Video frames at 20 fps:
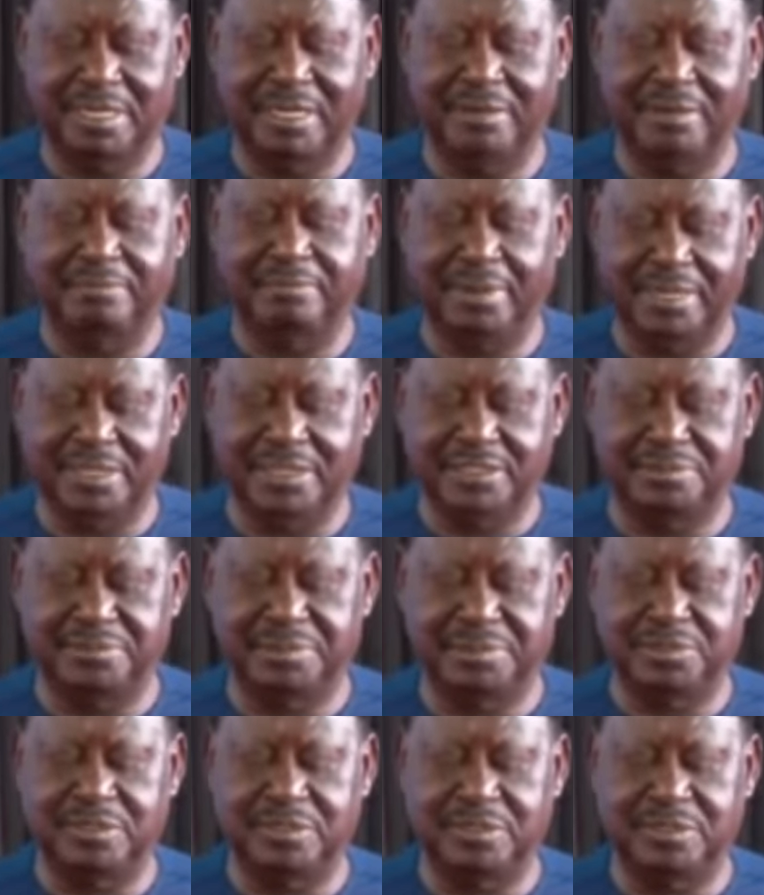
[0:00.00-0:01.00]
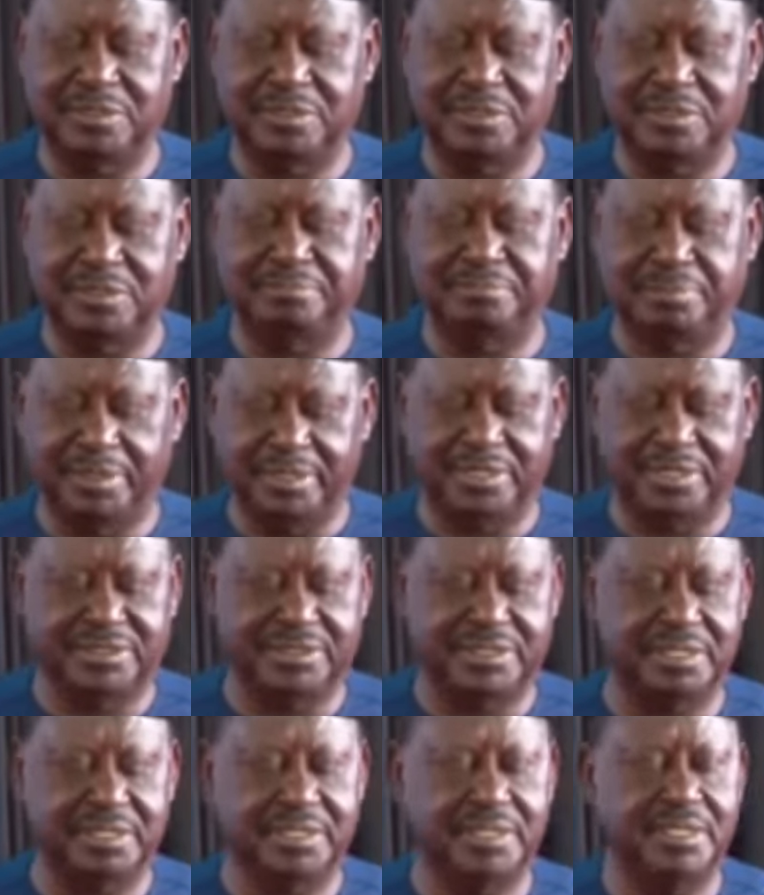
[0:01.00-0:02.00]
by a balance between
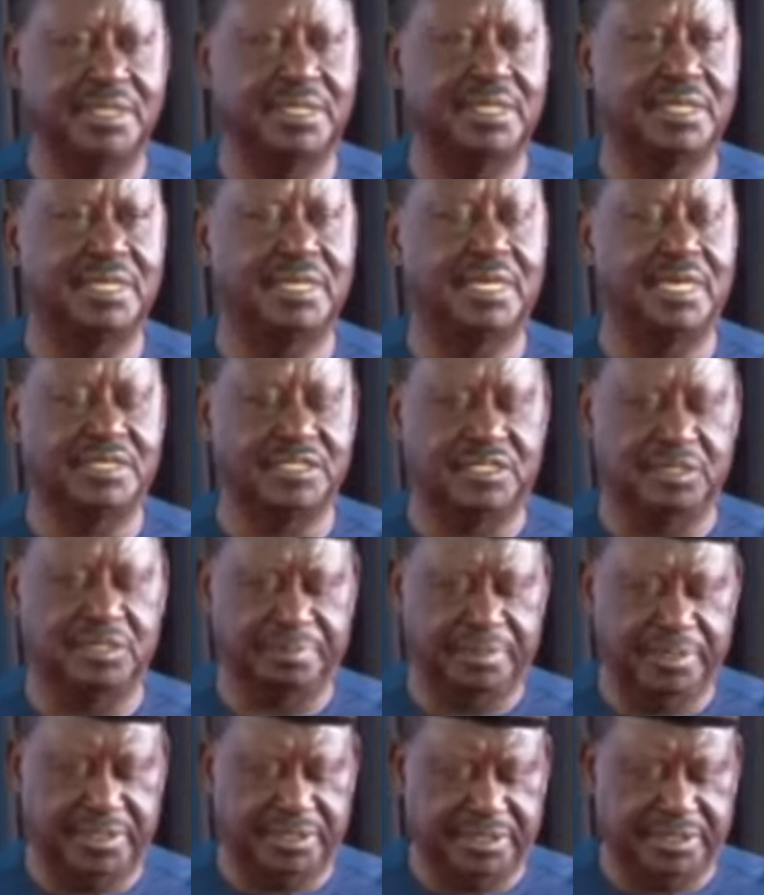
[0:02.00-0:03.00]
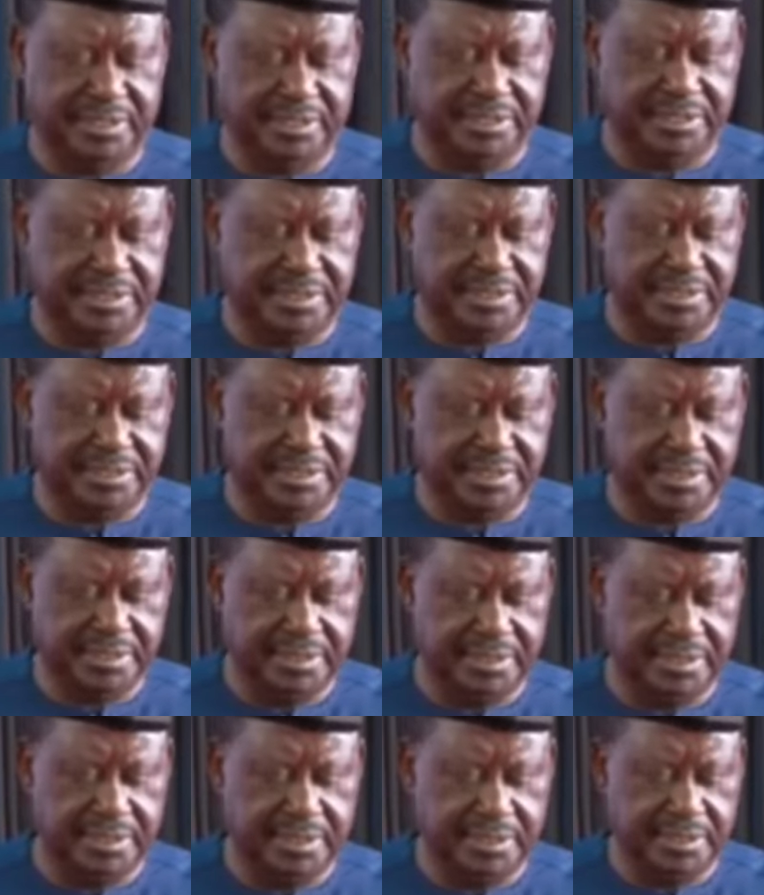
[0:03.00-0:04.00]
policy and
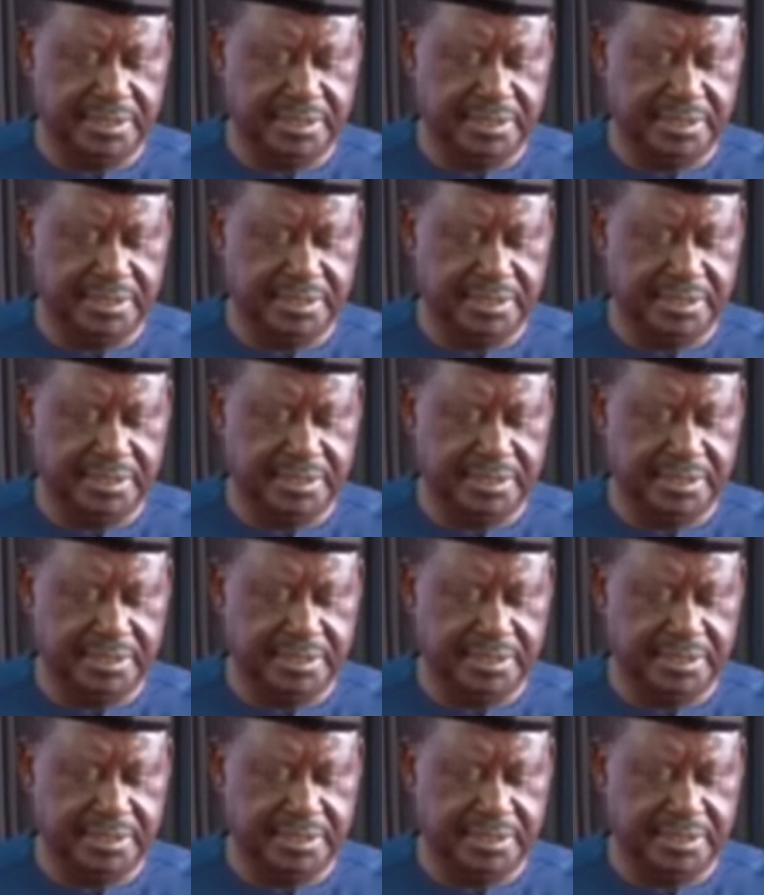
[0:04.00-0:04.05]
geopolitics.